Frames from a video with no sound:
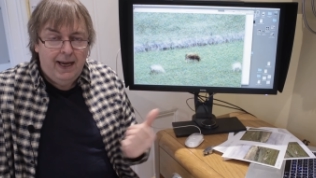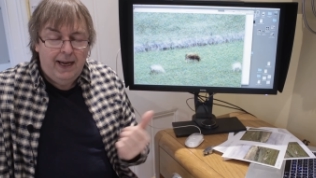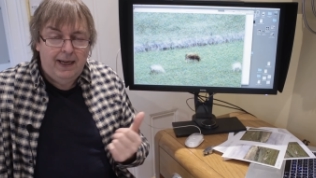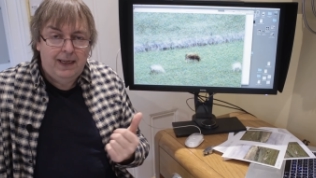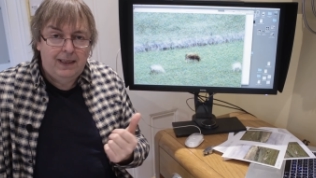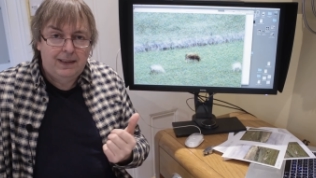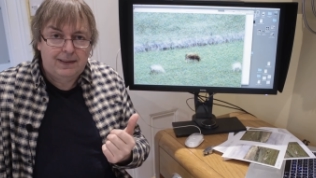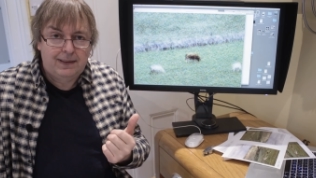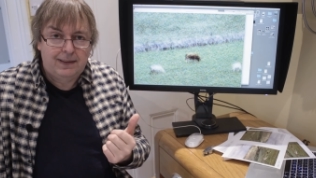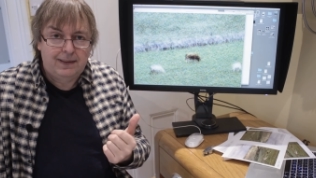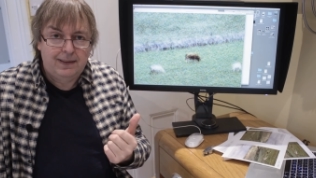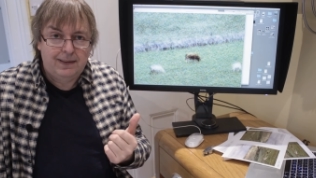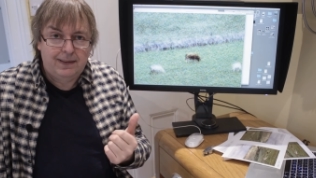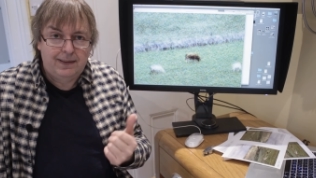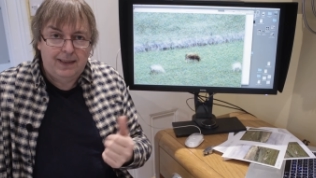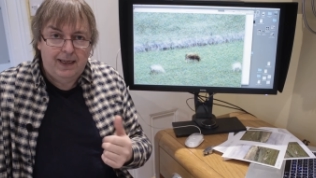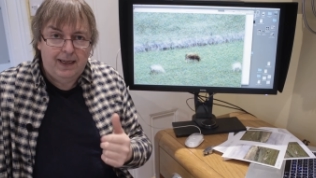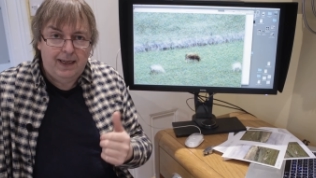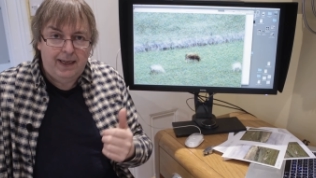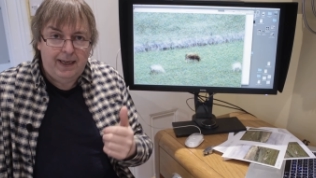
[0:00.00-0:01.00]
is
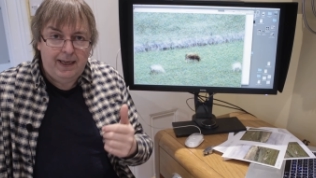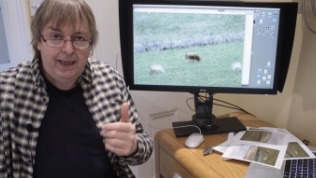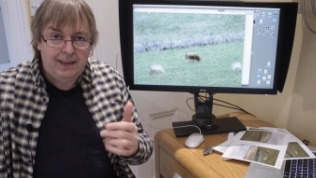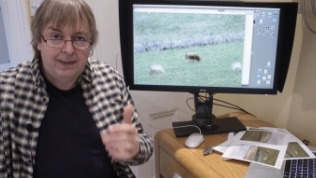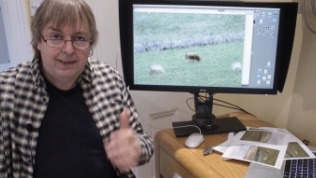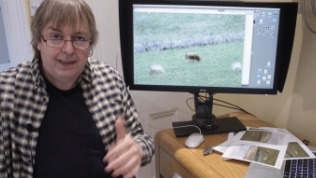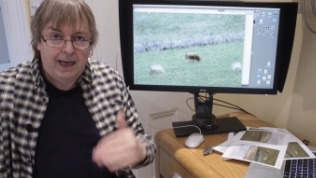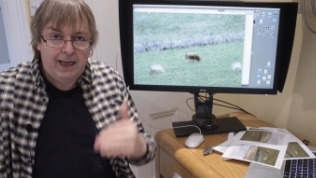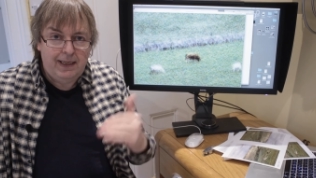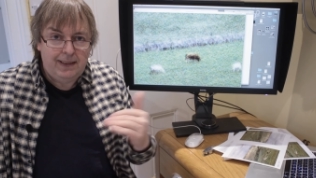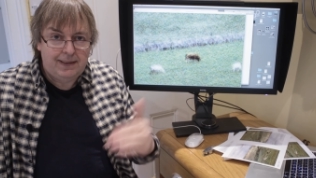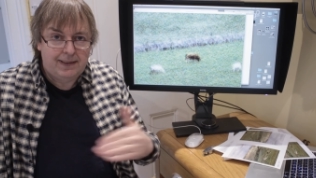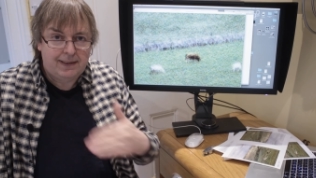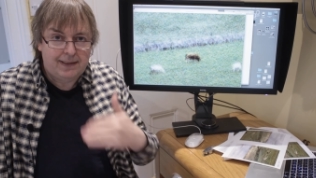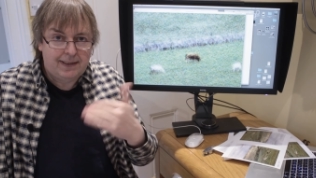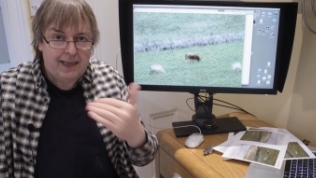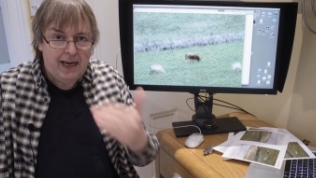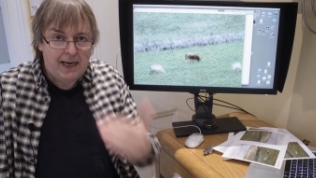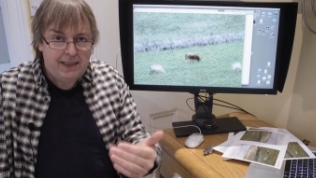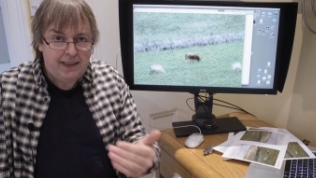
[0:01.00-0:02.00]
that there is a
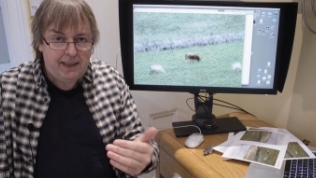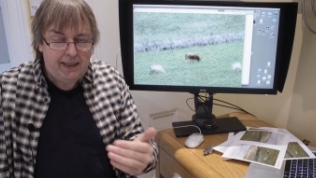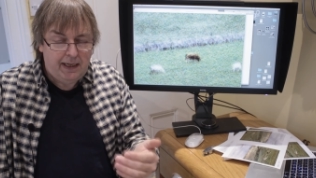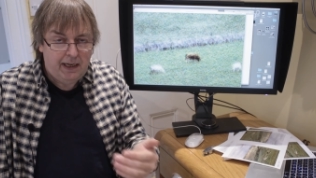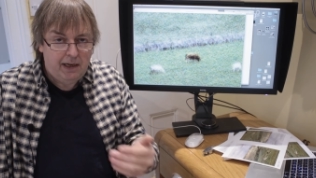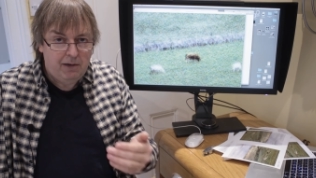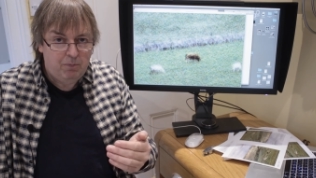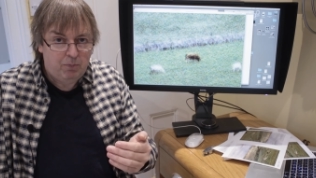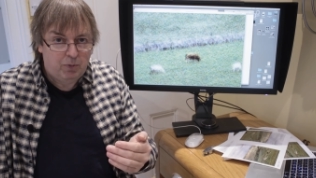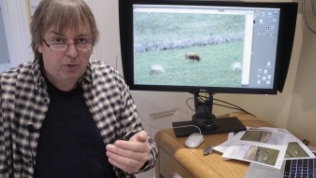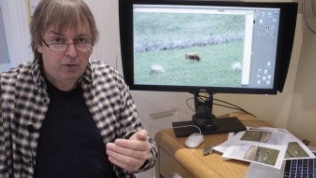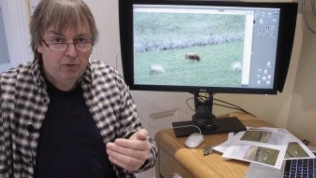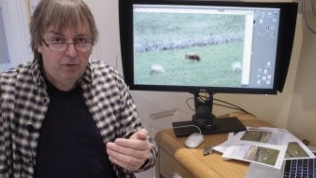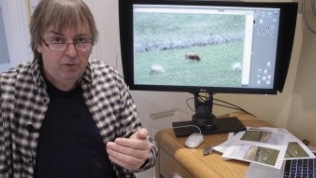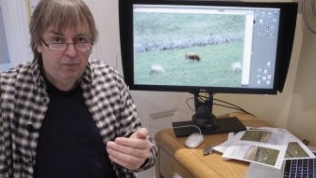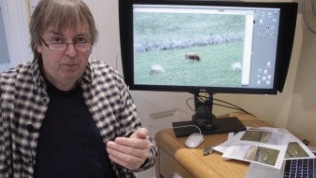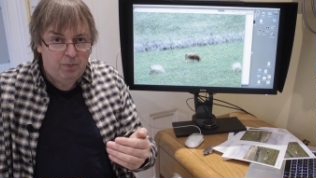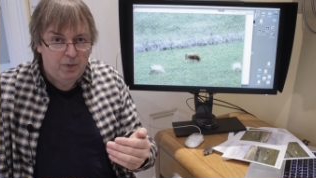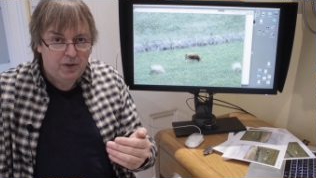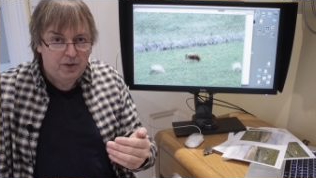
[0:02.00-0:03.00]
steady
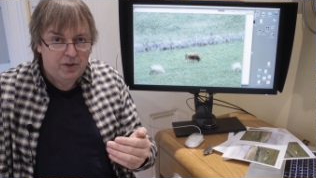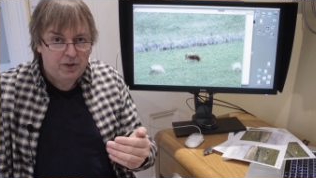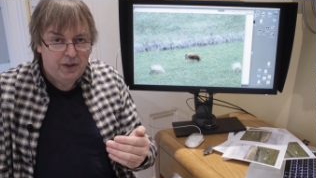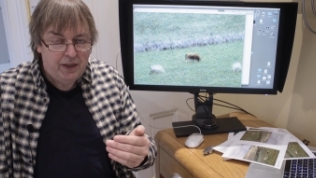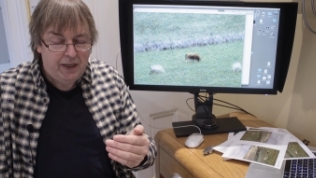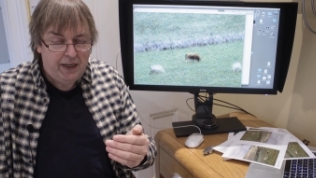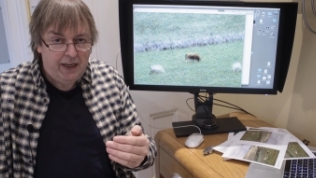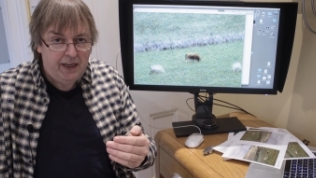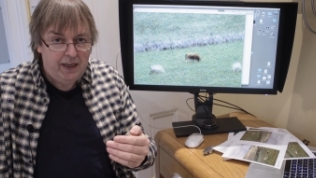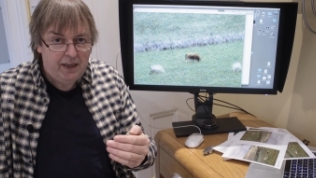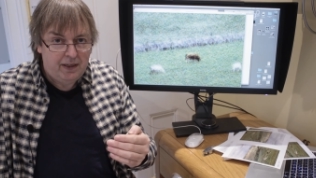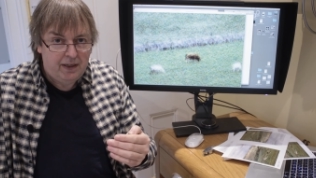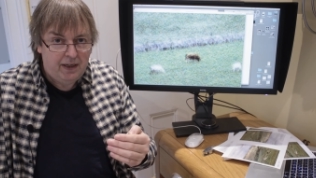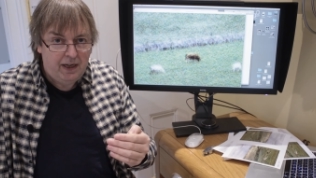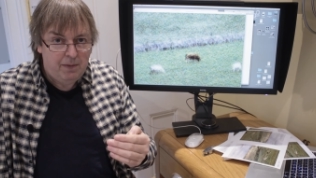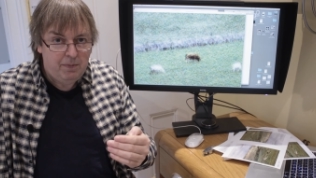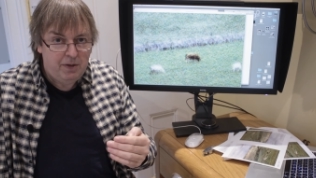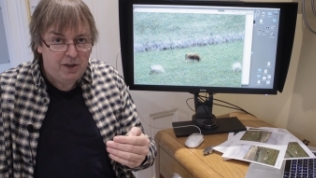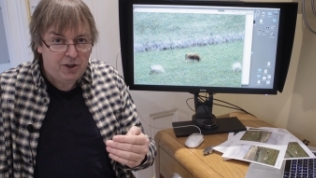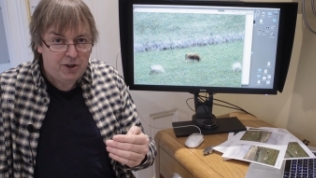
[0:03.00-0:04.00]
improvement in
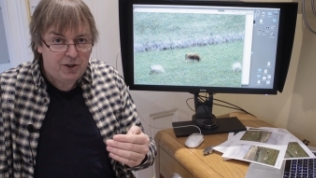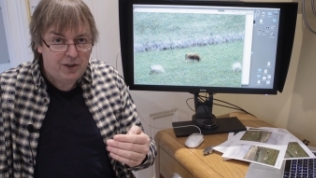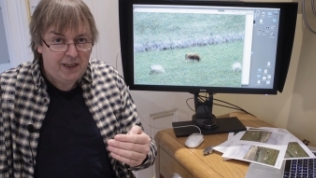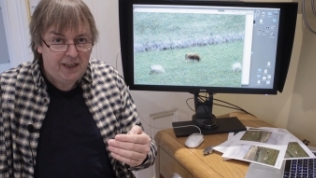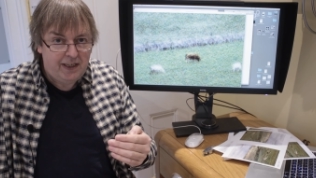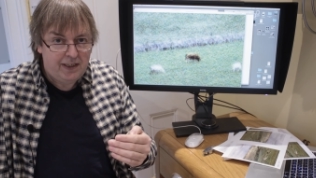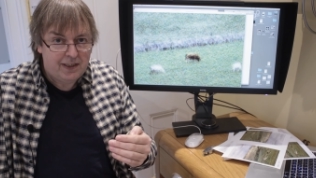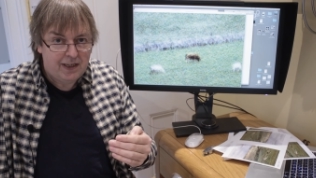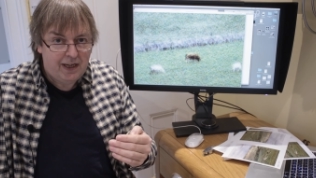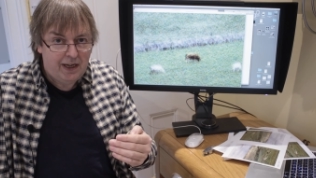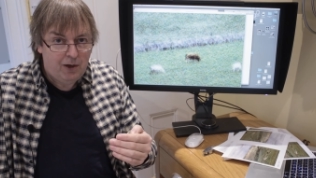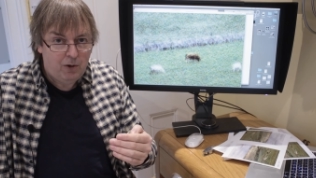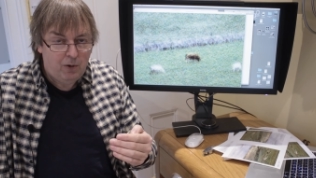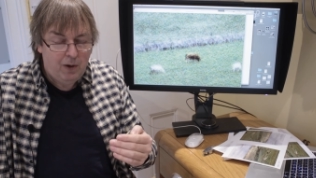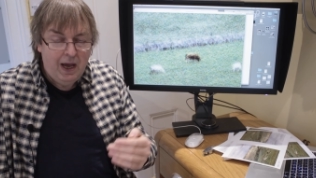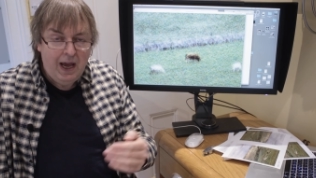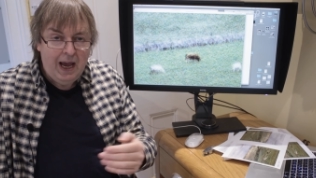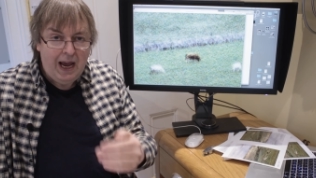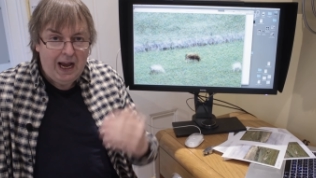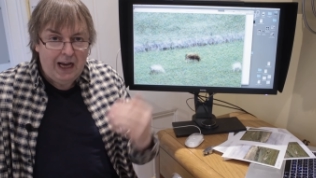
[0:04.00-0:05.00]
image
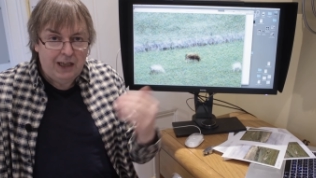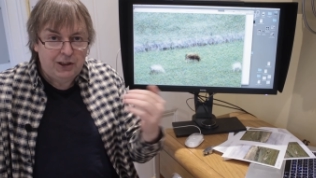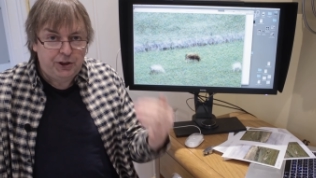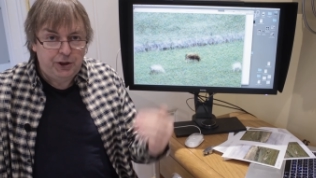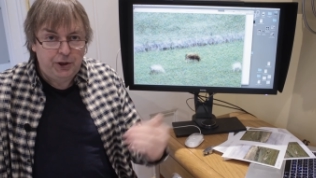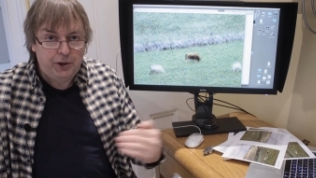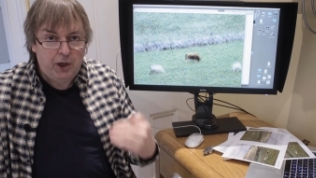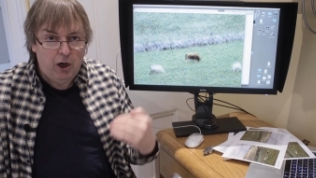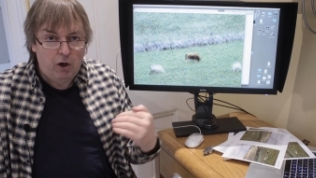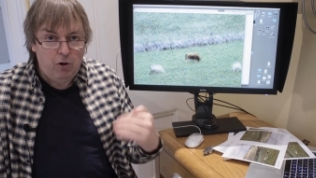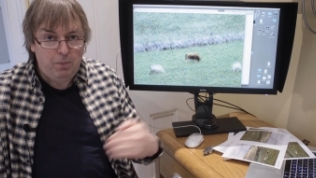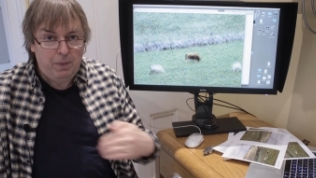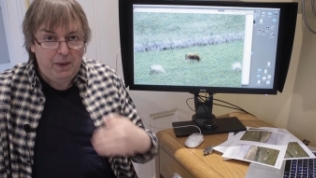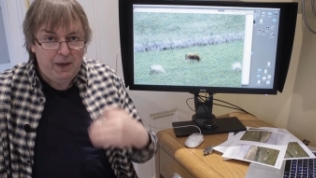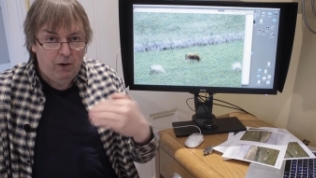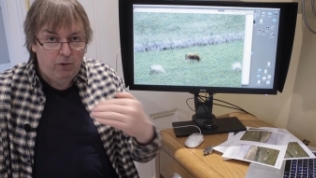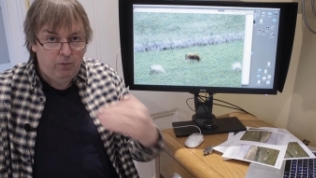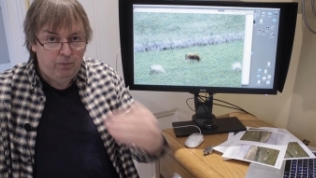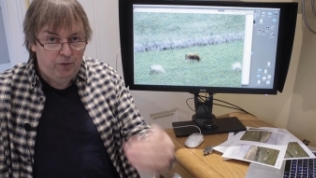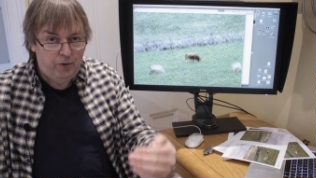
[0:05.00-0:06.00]
detail as you go
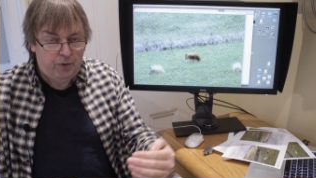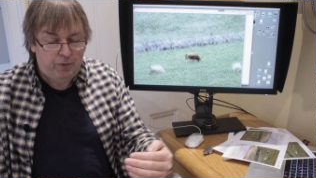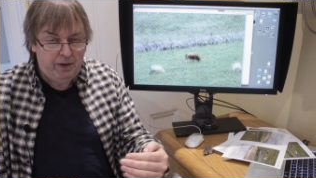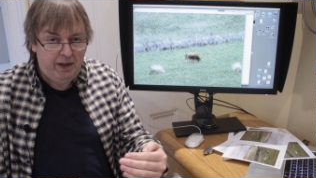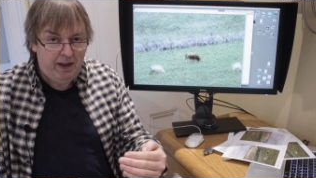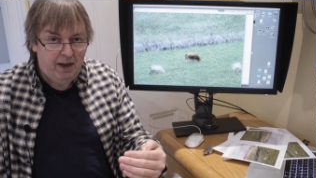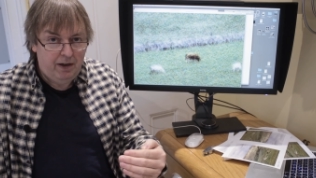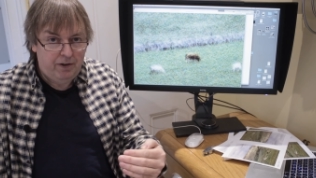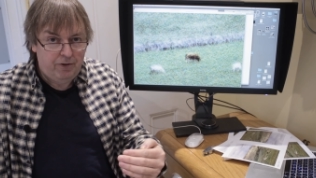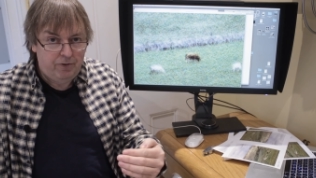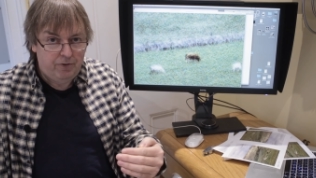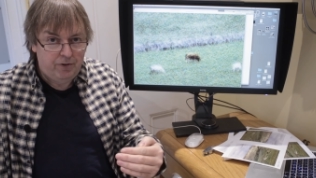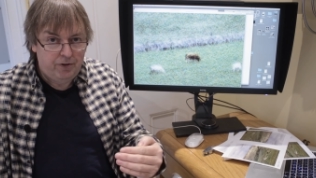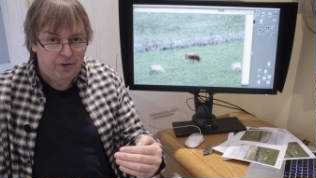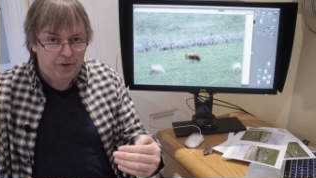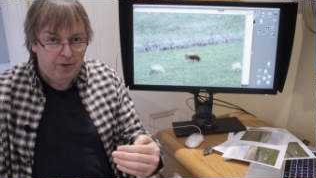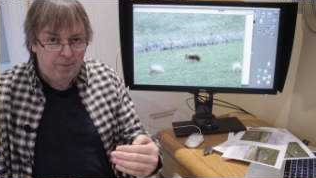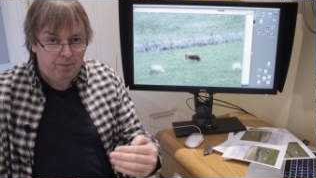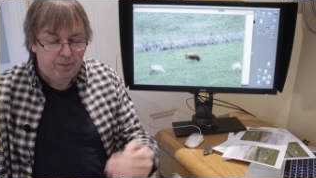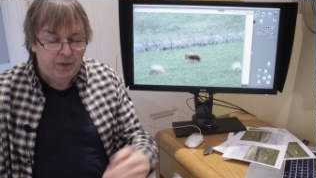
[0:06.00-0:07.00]
beyond
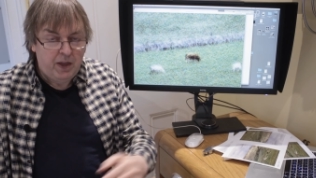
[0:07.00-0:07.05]
300.